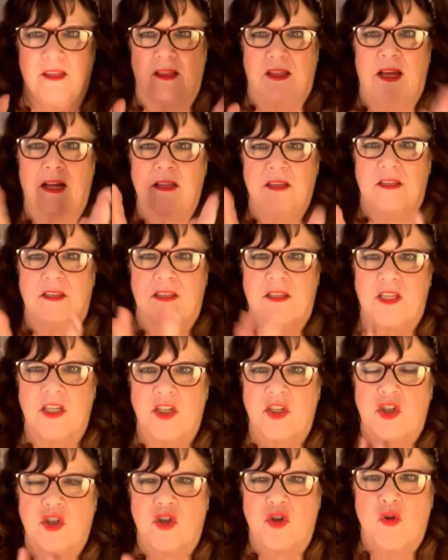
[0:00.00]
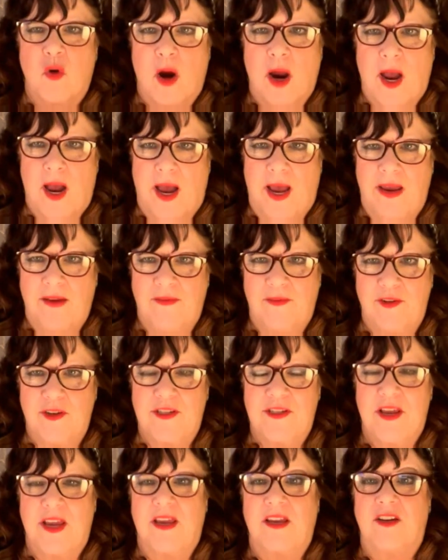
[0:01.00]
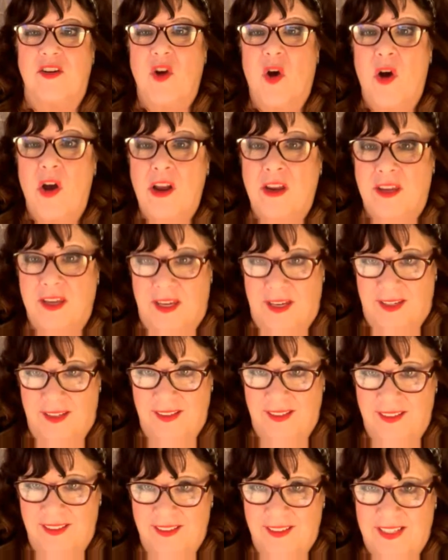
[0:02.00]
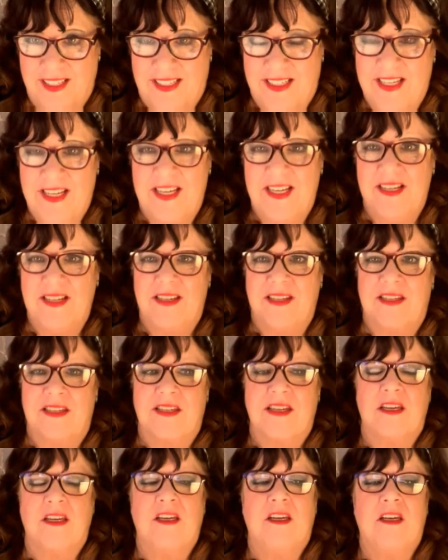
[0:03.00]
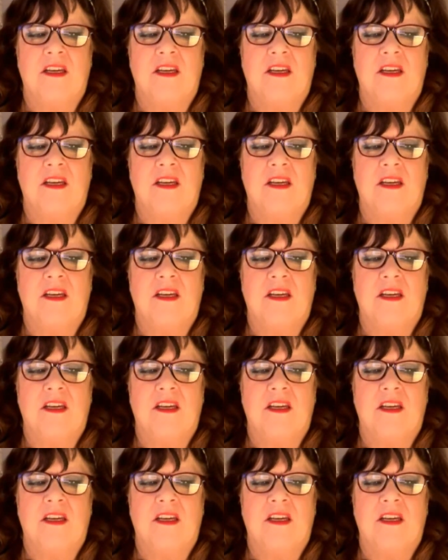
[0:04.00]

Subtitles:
let's just try, for sake of talking at least,